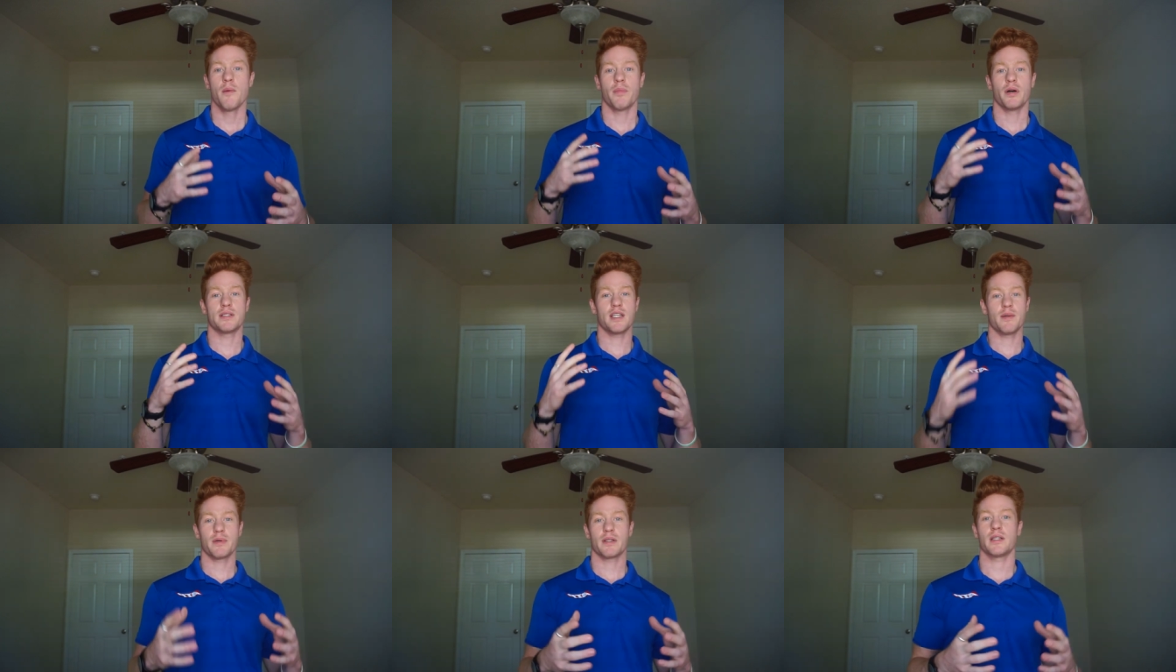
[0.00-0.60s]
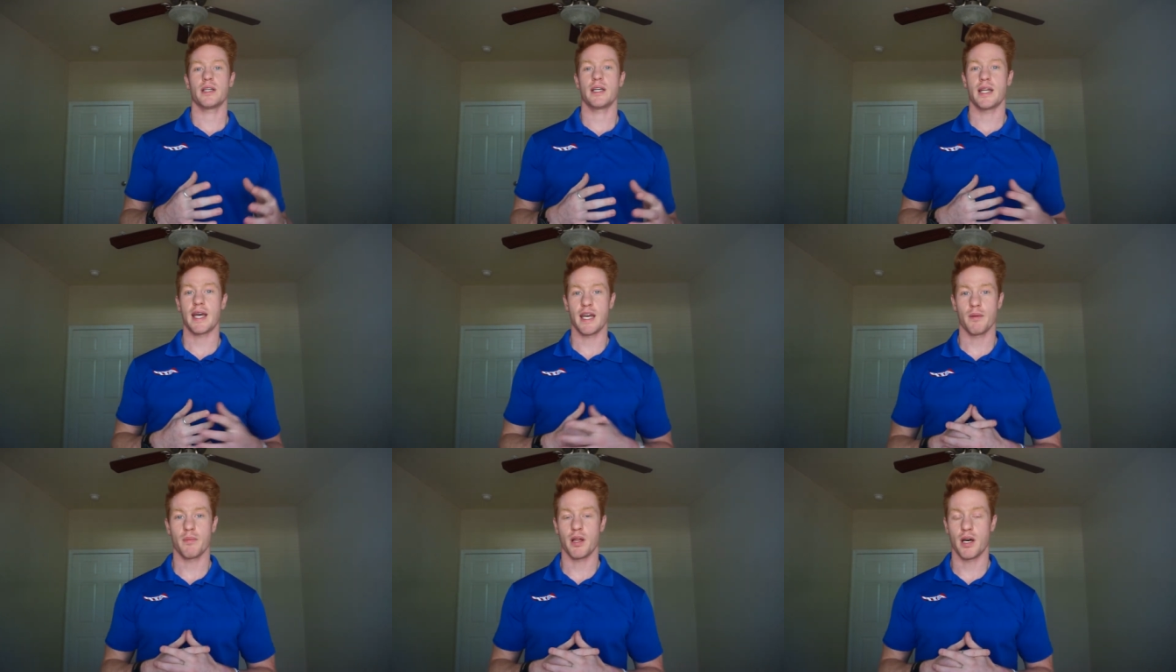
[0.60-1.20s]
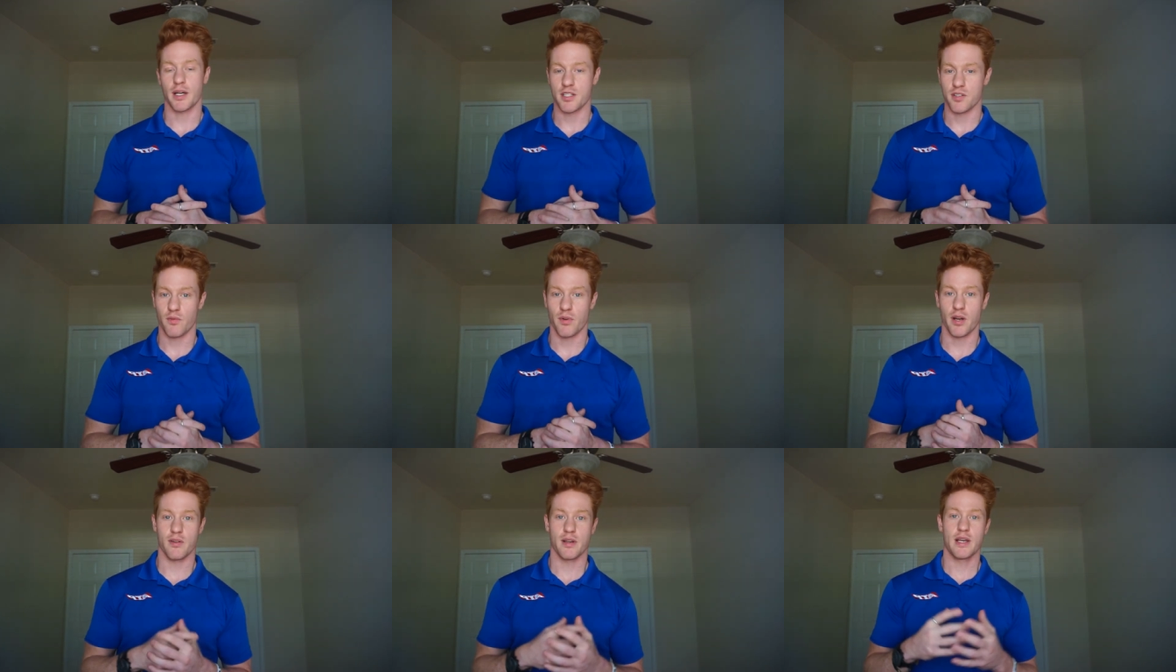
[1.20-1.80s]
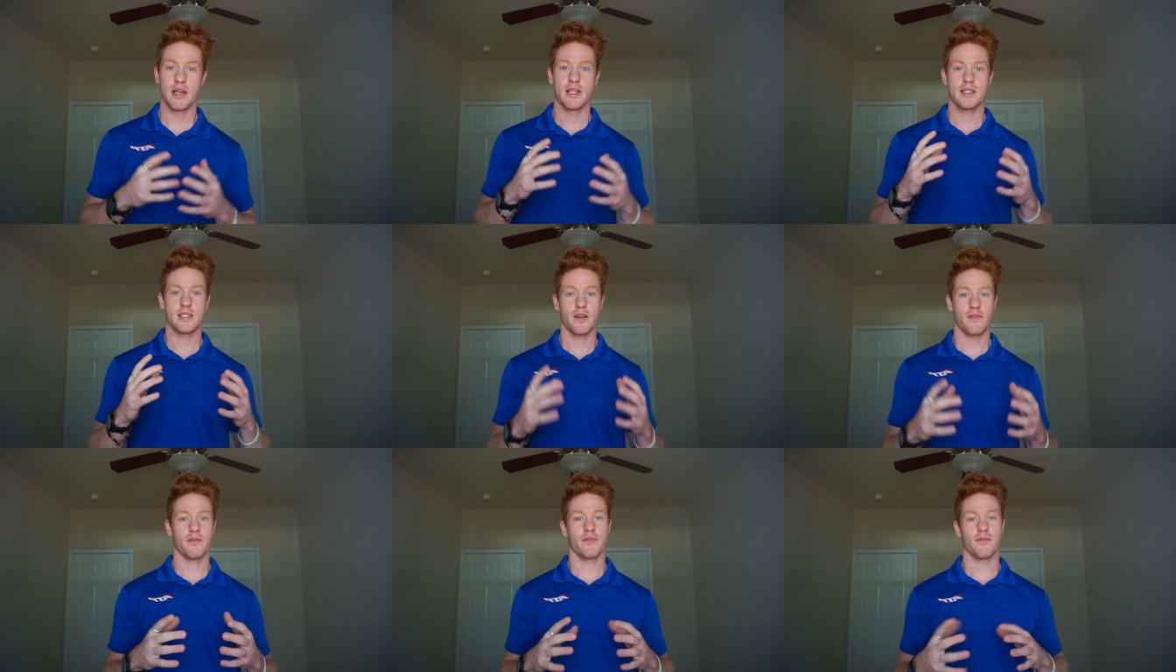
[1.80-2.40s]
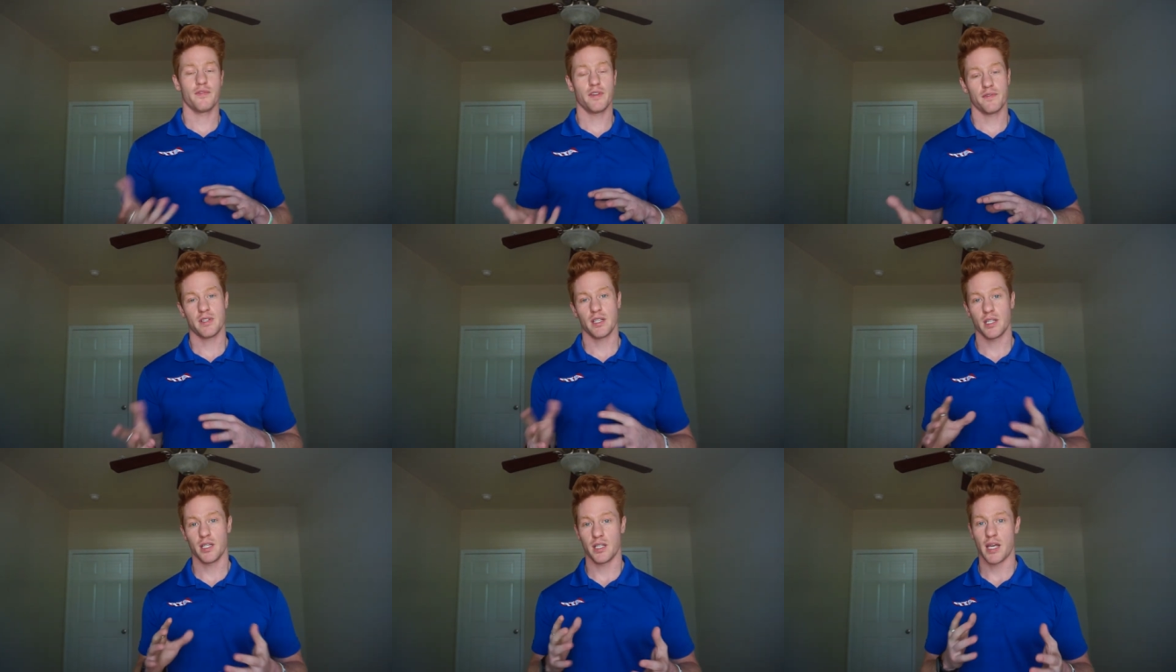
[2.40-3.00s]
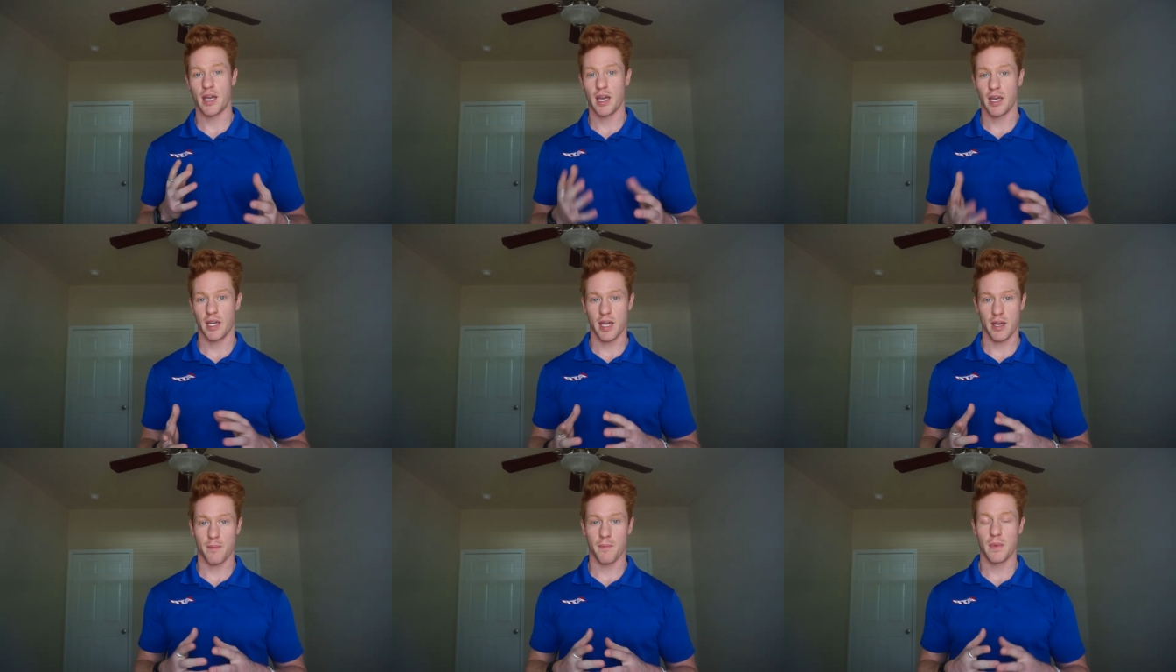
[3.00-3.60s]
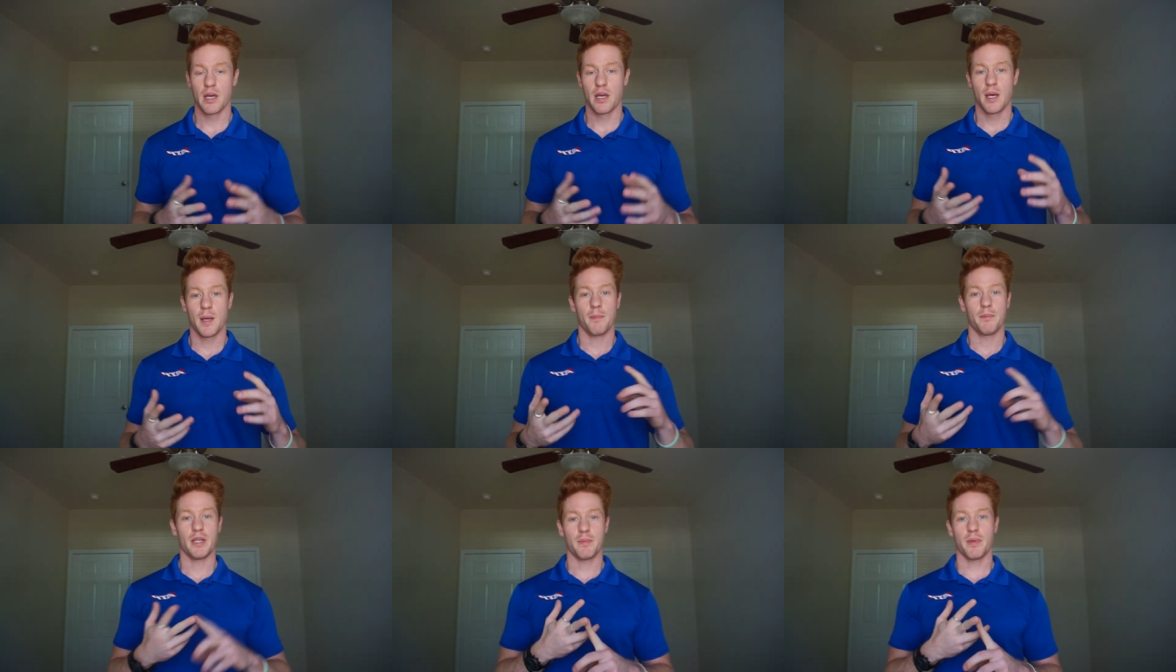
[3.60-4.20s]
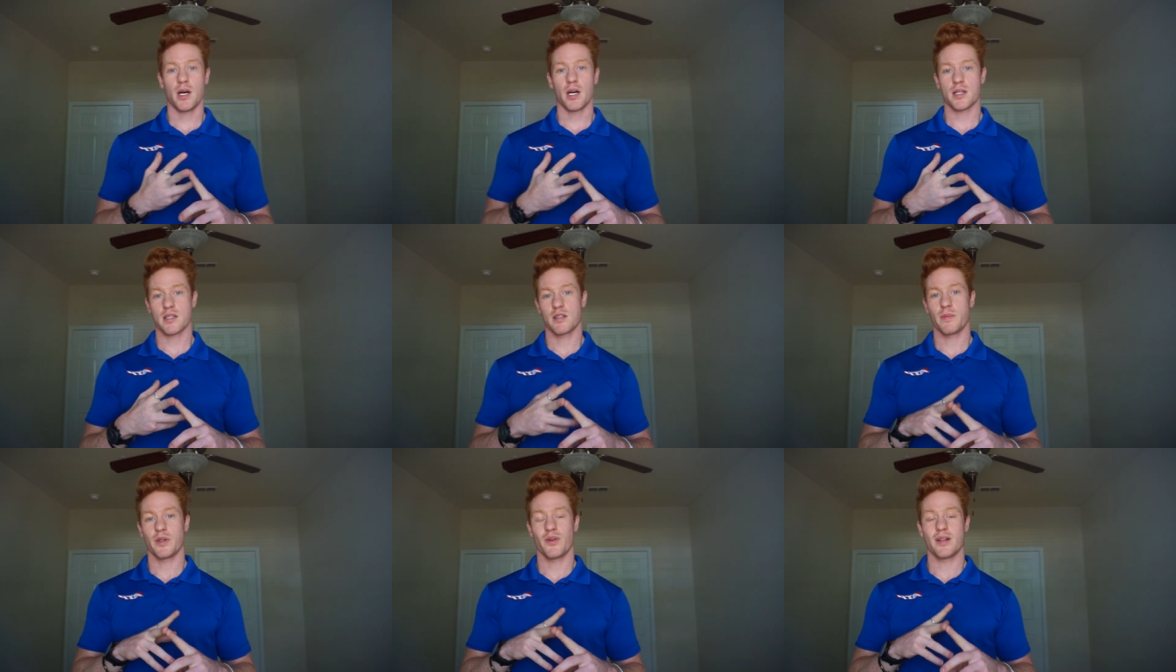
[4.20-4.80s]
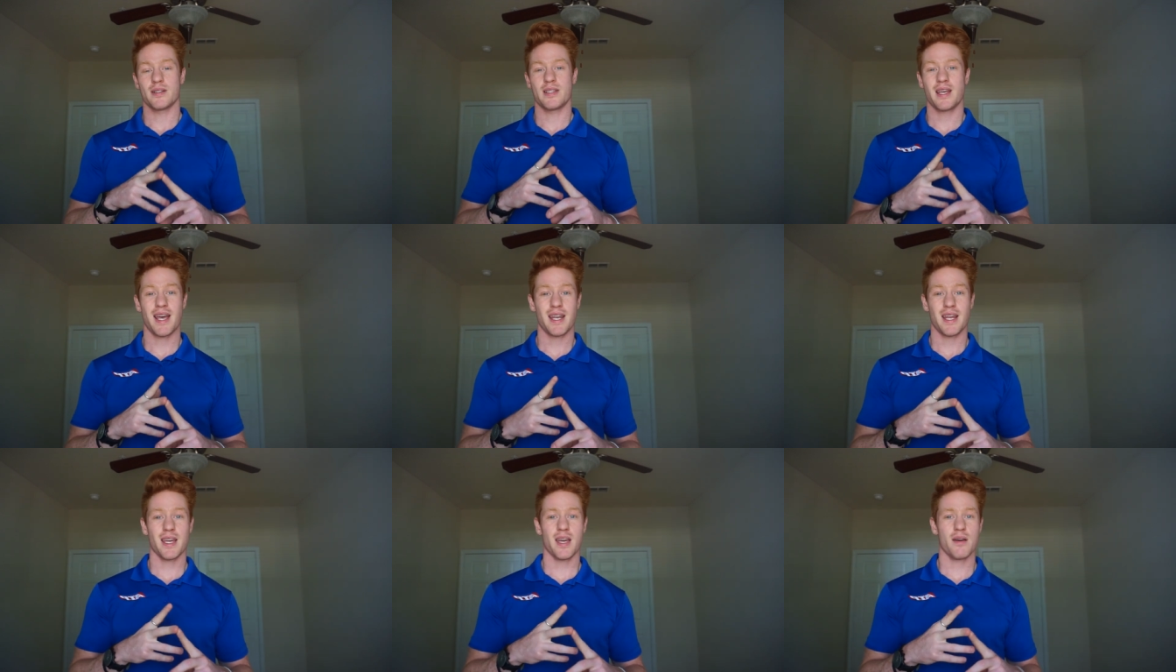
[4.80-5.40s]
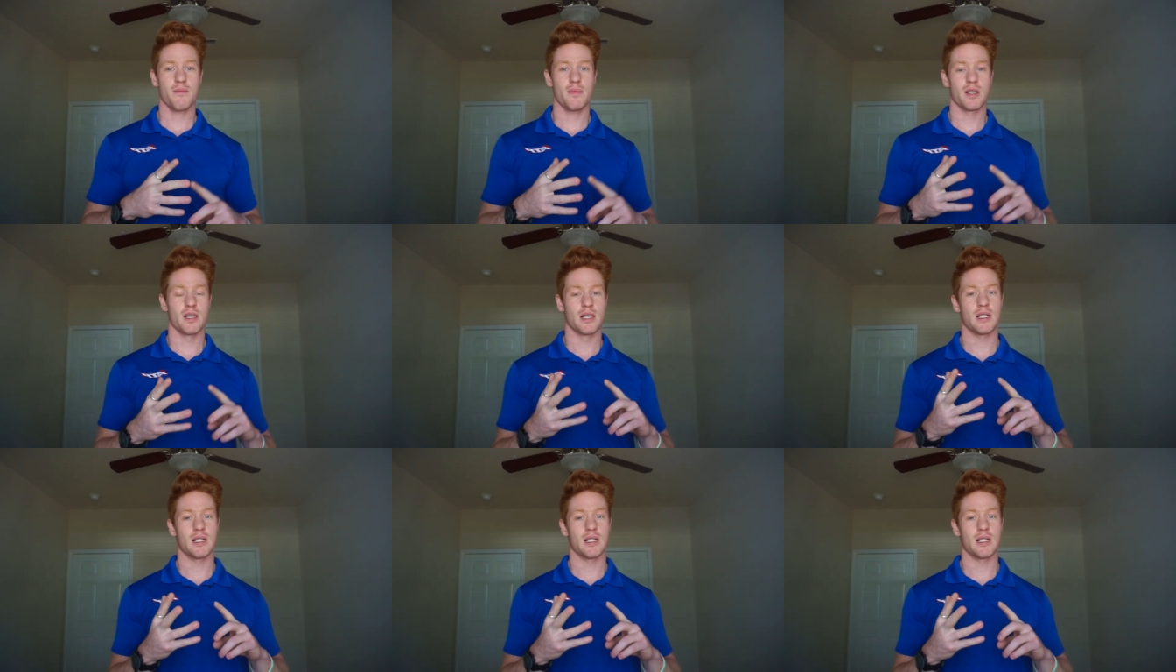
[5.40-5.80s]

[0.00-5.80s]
but typically an A block is around seven fifteen a m B block is going to be around ten a m